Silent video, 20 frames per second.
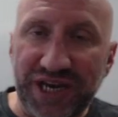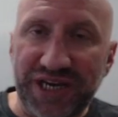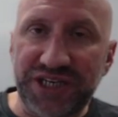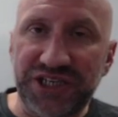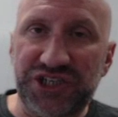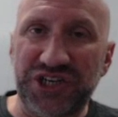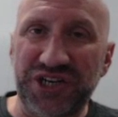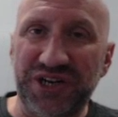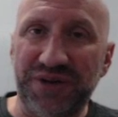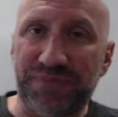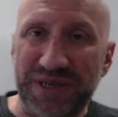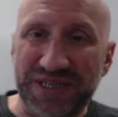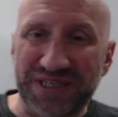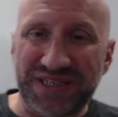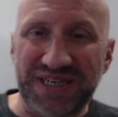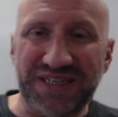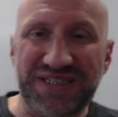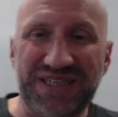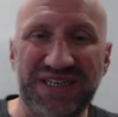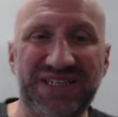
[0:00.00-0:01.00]
change in a
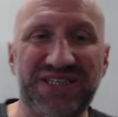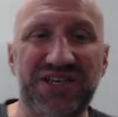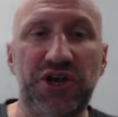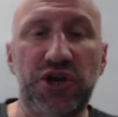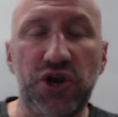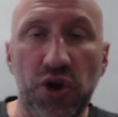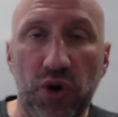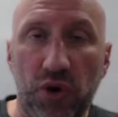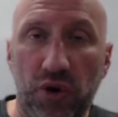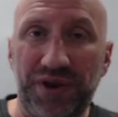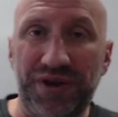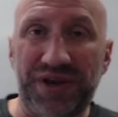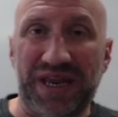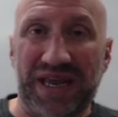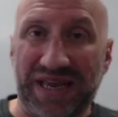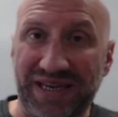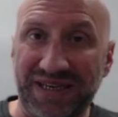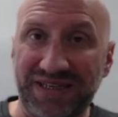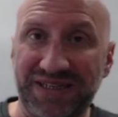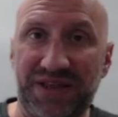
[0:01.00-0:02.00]
business is
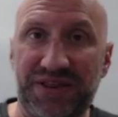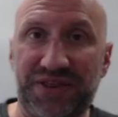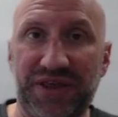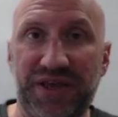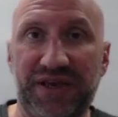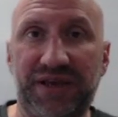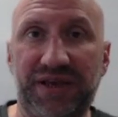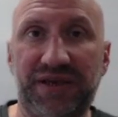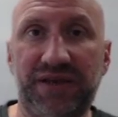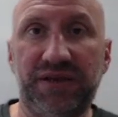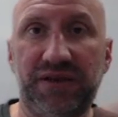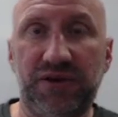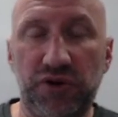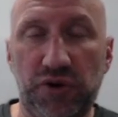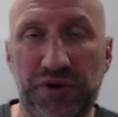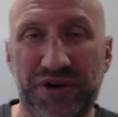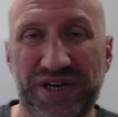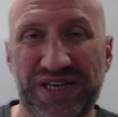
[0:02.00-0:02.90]
not an easy thing,